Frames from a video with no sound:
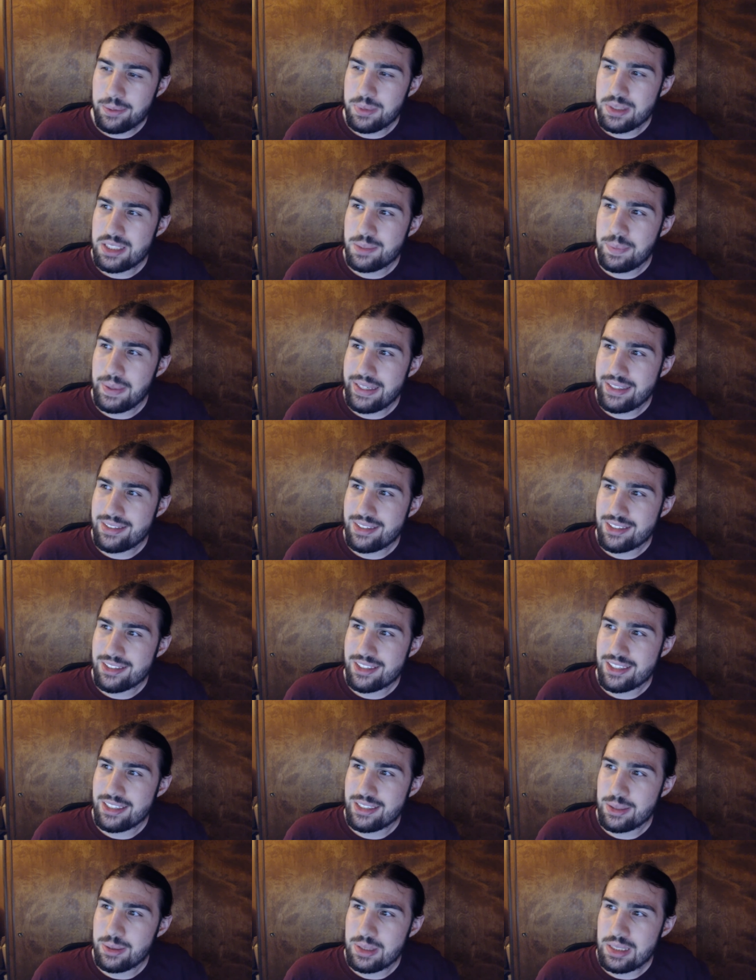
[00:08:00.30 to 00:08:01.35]
them with spaces
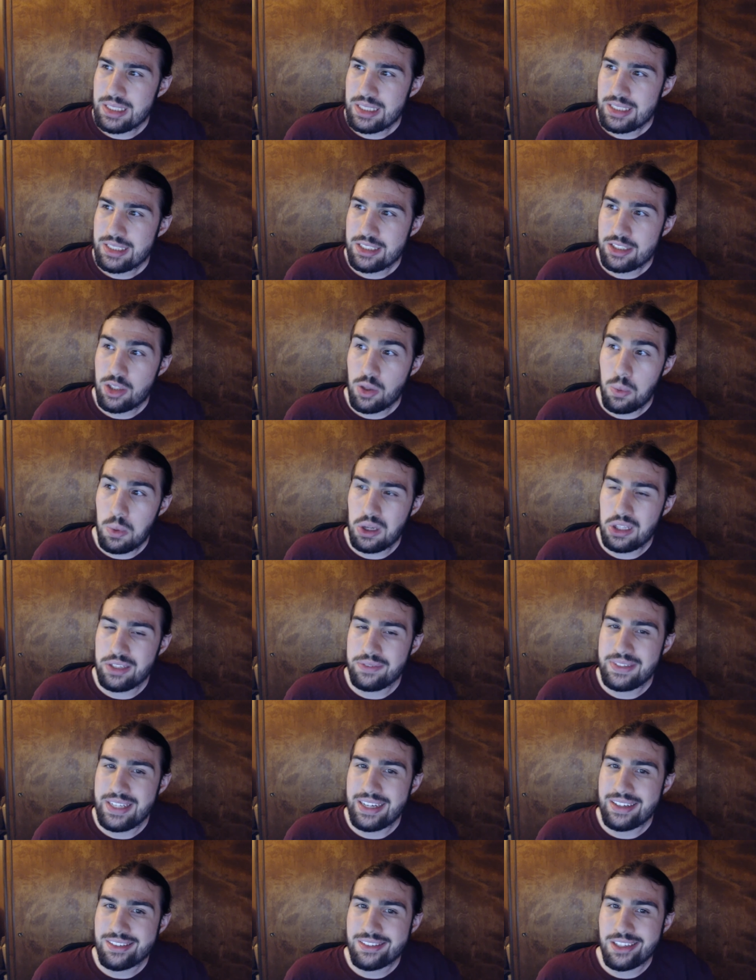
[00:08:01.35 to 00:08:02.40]
because it was just a wall of
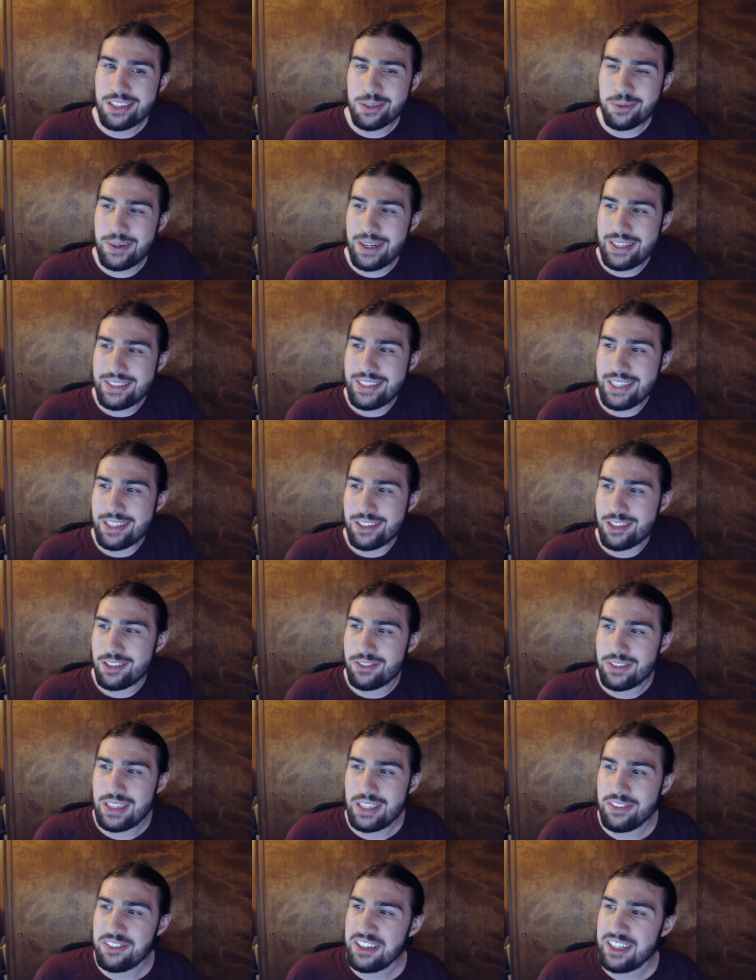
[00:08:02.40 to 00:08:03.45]
text otherwise and I couldn't
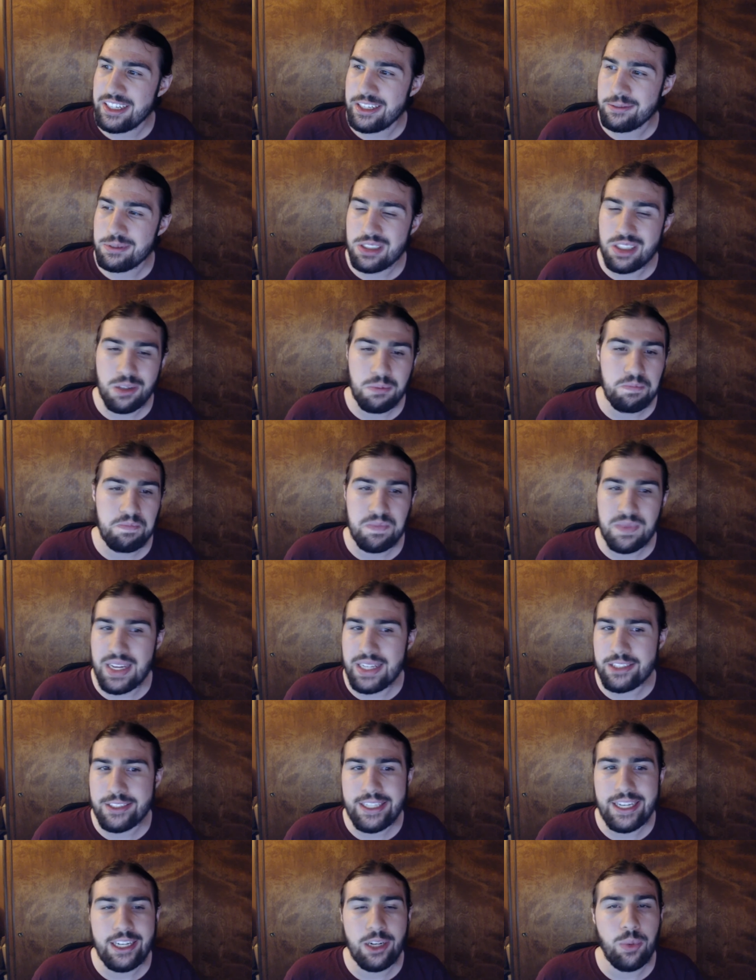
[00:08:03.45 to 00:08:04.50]
really read it. So
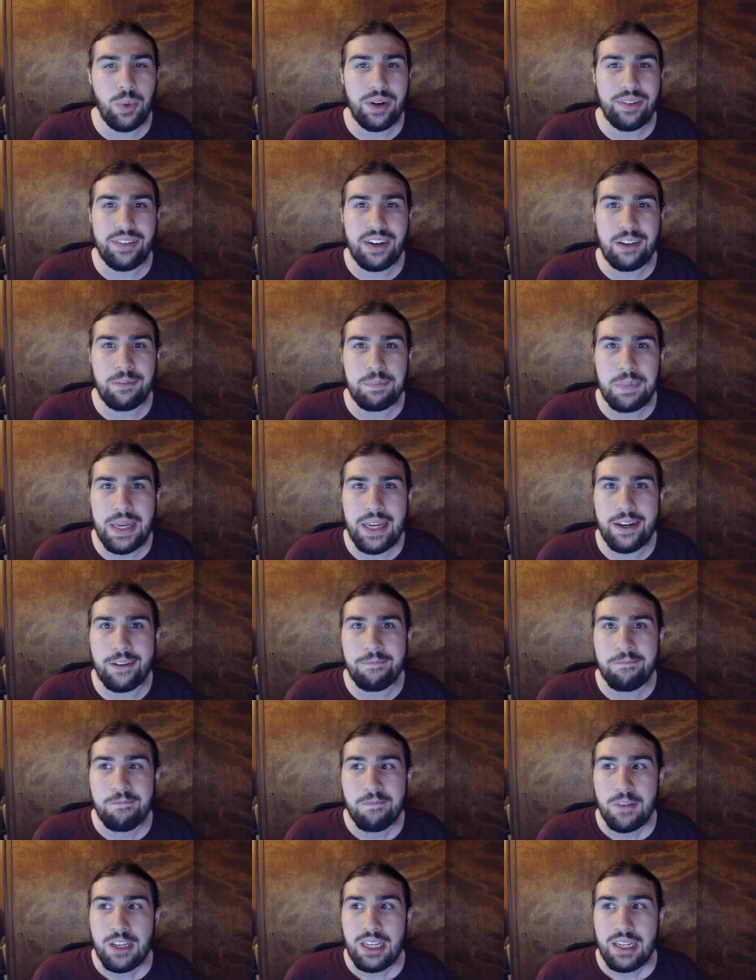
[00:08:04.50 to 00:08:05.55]
that's kind of where I've
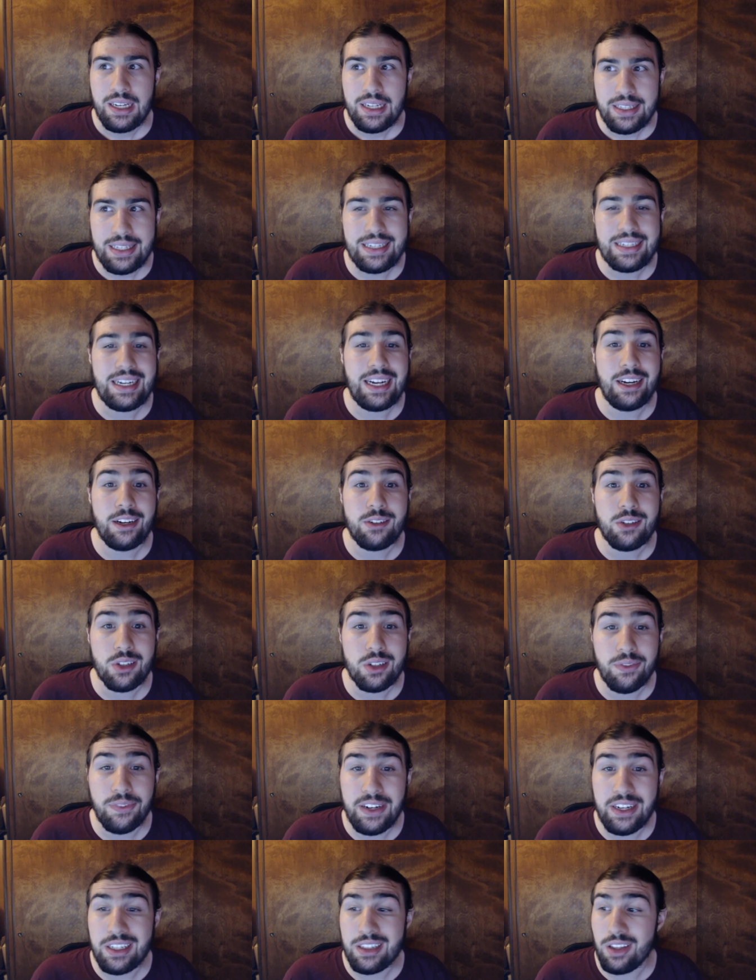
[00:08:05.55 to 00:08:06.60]
been. That kind of took
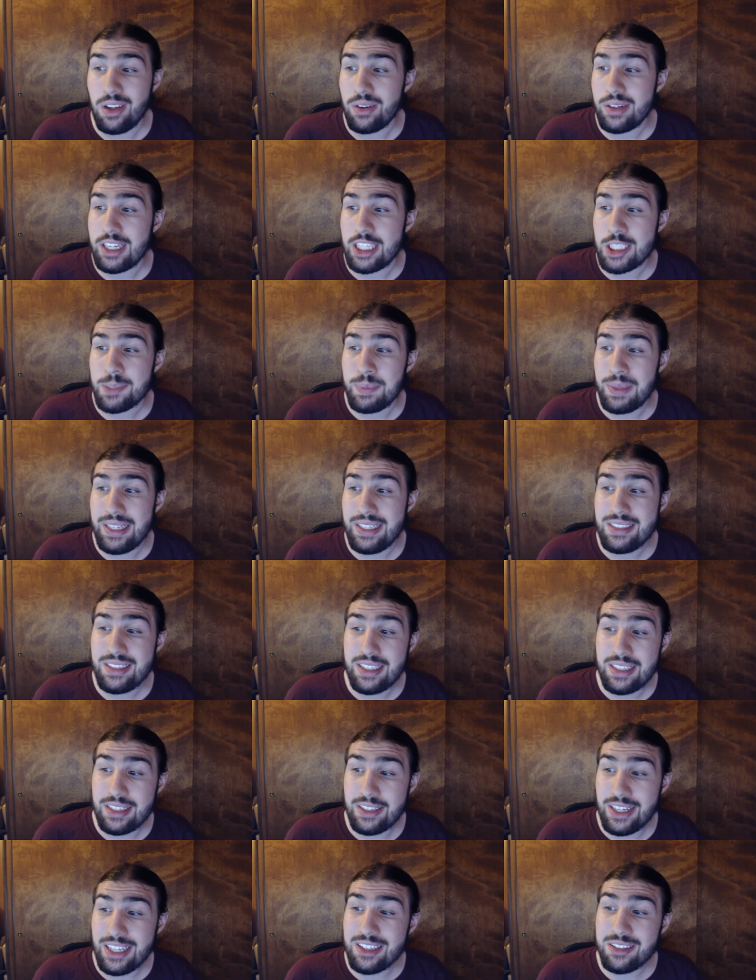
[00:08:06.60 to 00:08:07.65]
a very long
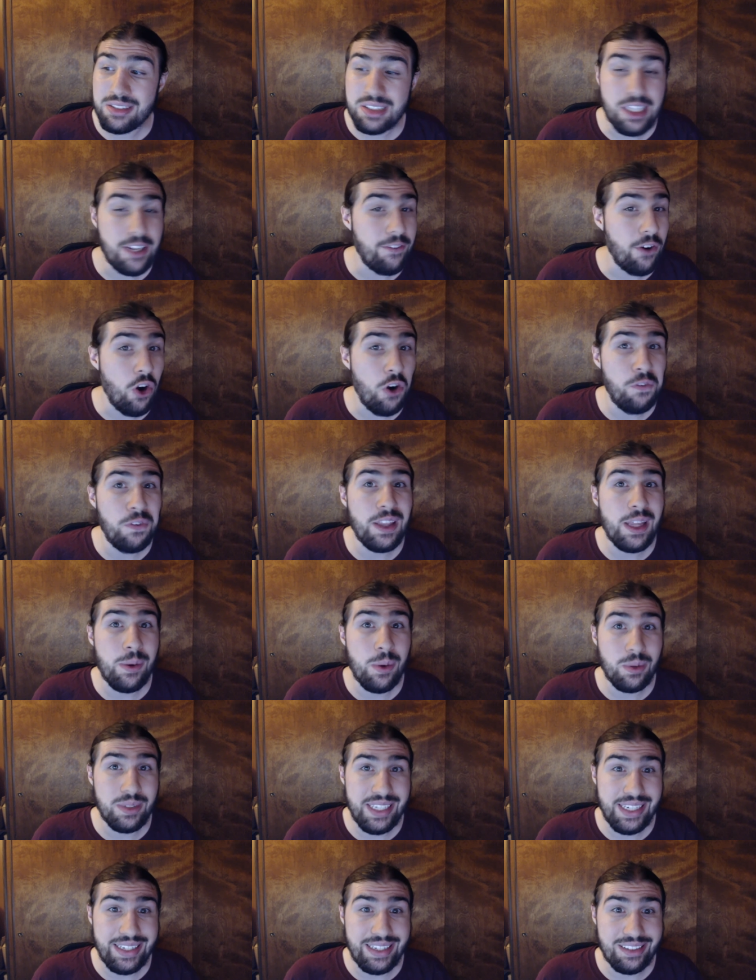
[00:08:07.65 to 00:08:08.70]
explanation. The other stuff hopefully
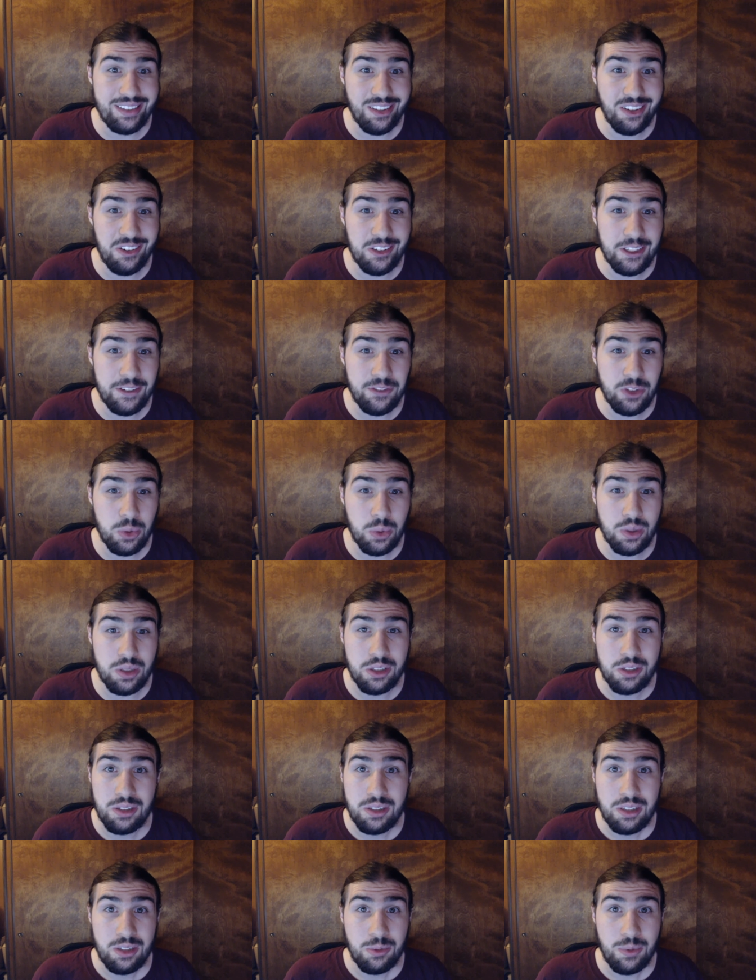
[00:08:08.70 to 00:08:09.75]
won't take as long if you were
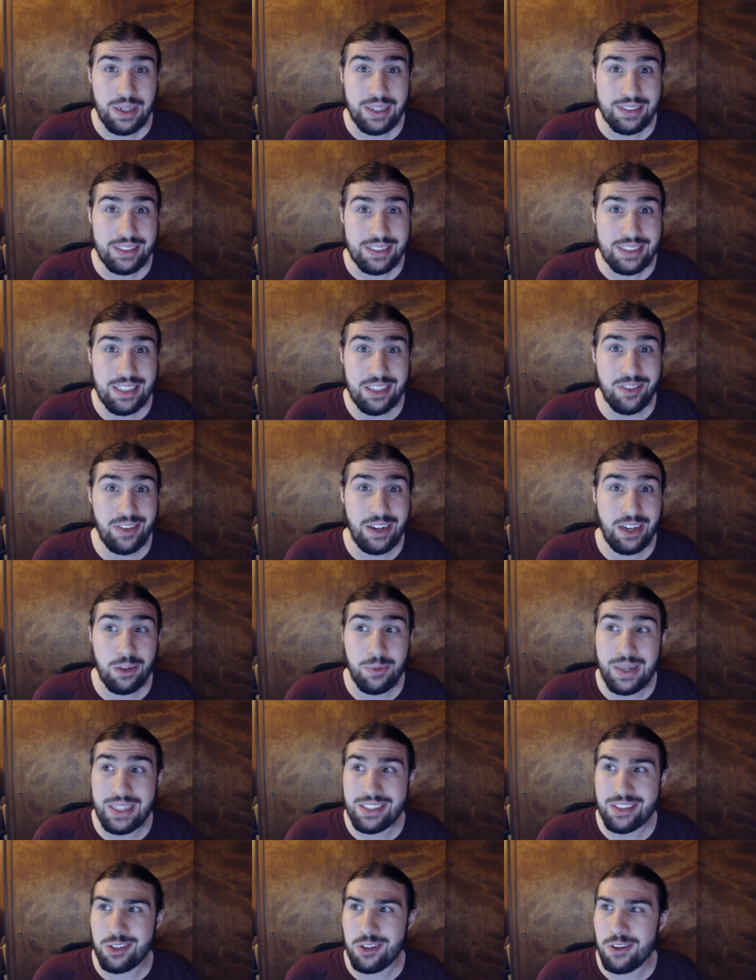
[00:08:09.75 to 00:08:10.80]
wanting to stick around and
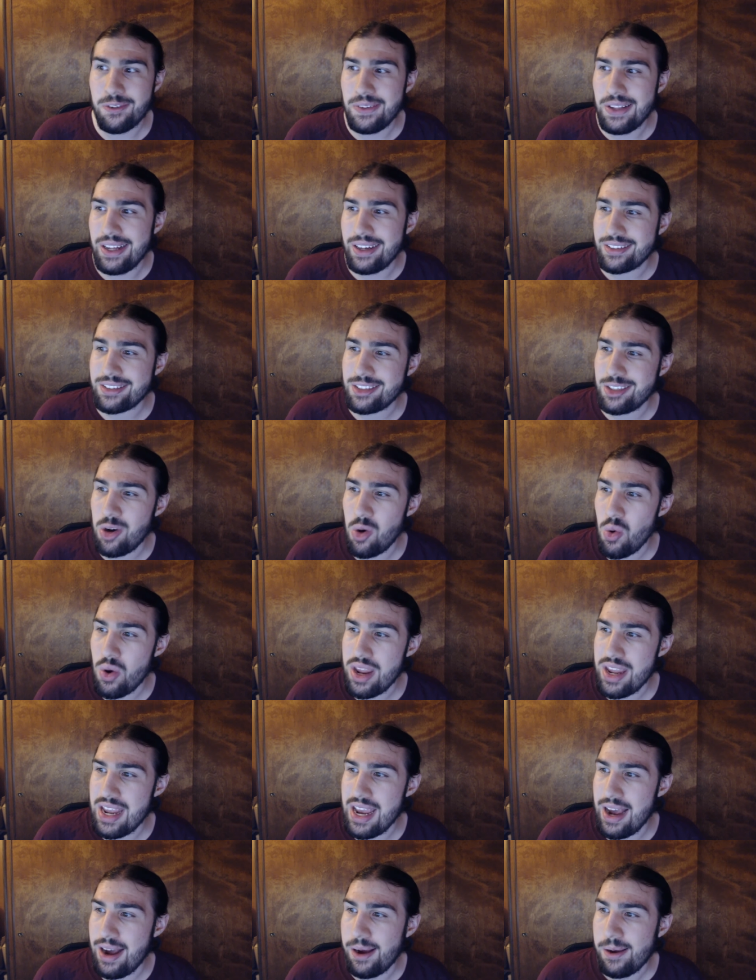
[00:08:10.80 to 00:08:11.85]
watch the whole vlog. So
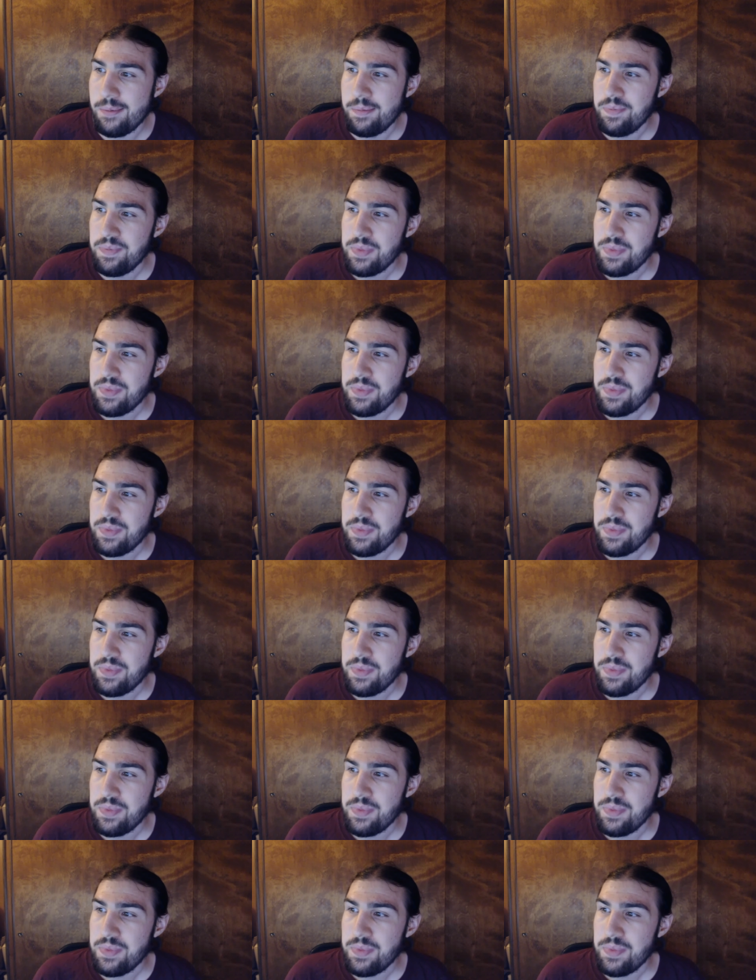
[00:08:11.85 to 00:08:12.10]
yeah,